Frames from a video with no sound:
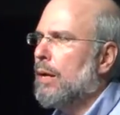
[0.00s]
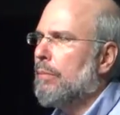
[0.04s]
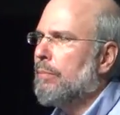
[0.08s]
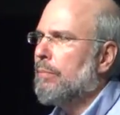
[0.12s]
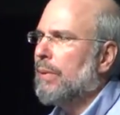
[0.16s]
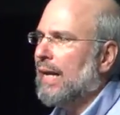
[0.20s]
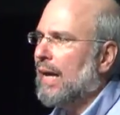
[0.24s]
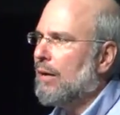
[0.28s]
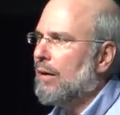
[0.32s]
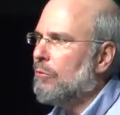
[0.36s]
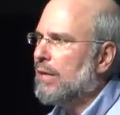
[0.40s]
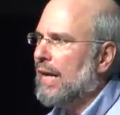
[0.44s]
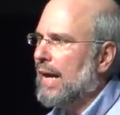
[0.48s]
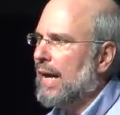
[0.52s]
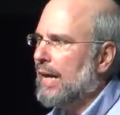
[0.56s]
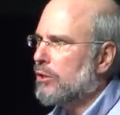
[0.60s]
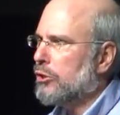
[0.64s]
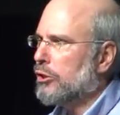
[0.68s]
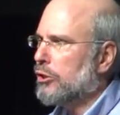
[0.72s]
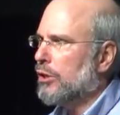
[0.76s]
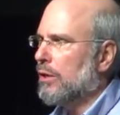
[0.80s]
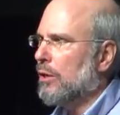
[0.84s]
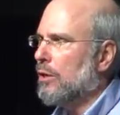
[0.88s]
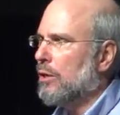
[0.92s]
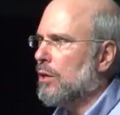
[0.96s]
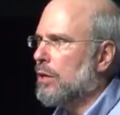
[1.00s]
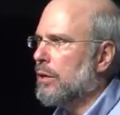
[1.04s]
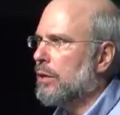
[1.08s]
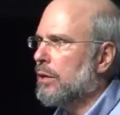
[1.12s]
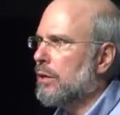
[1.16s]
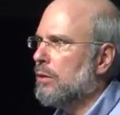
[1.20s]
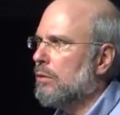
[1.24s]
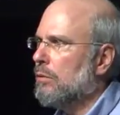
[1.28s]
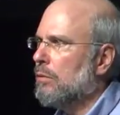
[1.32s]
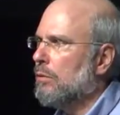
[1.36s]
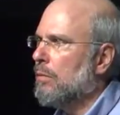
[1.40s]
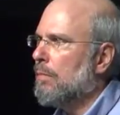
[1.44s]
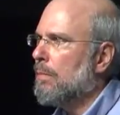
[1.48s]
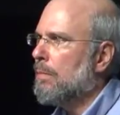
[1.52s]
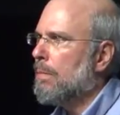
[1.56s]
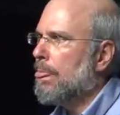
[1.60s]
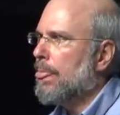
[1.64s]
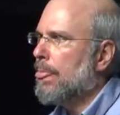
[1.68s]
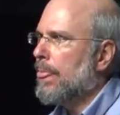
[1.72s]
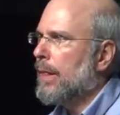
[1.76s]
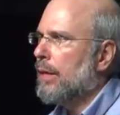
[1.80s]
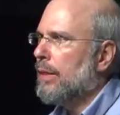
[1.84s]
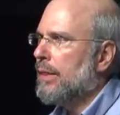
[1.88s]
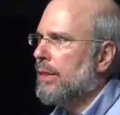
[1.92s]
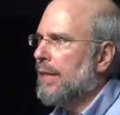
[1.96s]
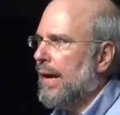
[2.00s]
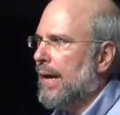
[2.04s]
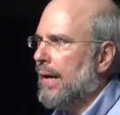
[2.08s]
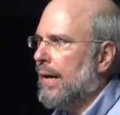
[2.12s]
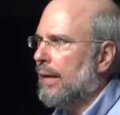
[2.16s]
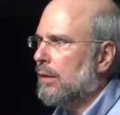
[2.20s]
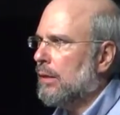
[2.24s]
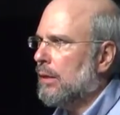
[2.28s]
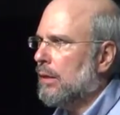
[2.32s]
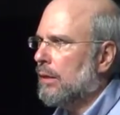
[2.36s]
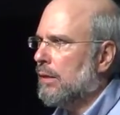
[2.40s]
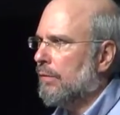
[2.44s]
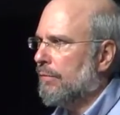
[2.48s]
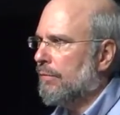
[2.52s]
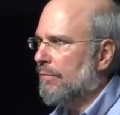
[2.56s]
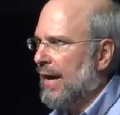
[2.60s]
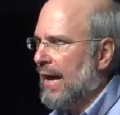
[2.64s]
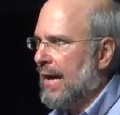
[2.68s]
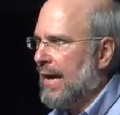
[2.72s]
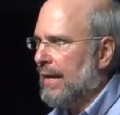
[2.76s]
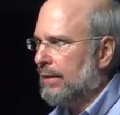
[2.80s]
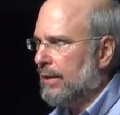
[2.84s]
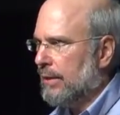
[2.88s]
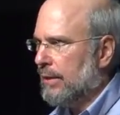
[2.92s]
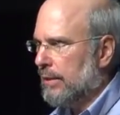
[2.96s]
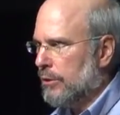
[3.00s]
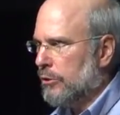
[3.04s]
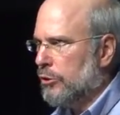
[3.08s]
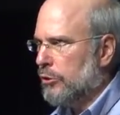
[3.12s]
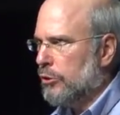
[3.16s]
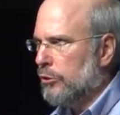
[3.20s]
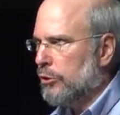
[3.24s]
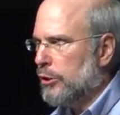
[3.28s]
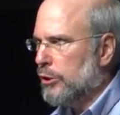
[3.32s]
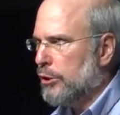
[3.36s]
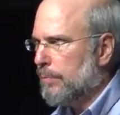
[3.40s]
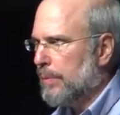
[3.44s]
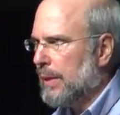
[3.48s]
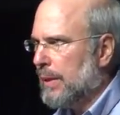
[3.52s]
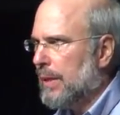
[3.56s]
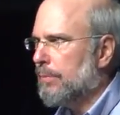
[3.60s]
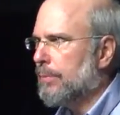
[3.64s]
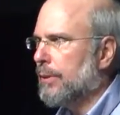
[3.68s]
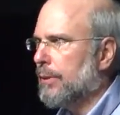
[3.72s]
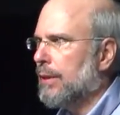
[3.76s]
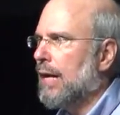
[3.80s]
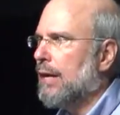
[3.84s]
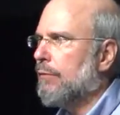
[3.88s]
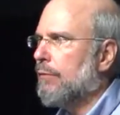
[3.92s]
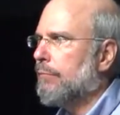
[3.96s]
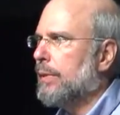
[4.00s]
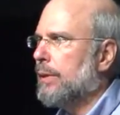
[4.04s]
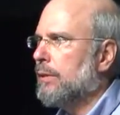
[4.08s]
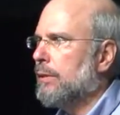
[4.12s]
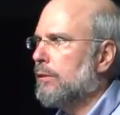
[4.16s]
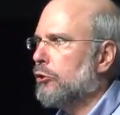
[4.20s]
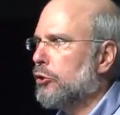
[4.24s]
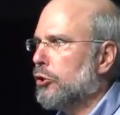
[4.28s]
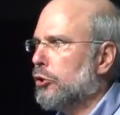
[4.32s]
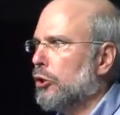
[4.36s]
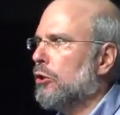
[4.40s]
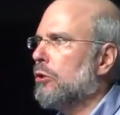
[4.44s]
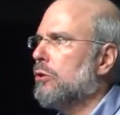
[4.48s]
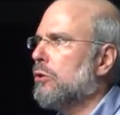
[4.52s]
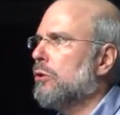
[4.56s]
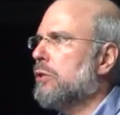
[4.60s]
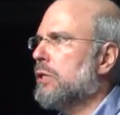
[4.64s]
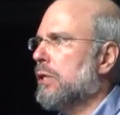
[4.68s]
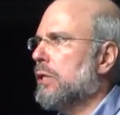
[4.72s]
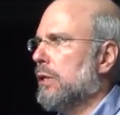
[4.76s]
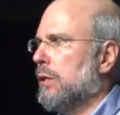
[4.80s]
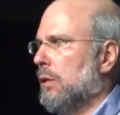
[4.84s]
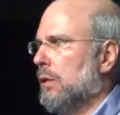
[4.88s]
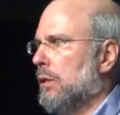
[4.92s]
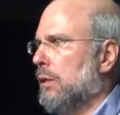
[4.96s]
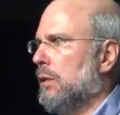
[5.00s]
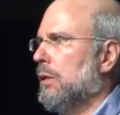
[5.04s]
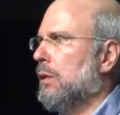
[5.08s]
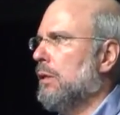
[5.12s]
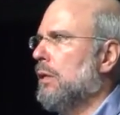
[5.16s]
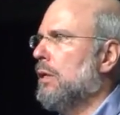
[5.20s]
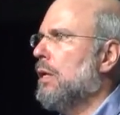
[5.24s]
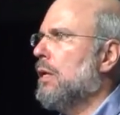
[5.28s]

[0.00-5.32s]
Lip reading: But I would actually argue that the fact that the Jewish people have been chosen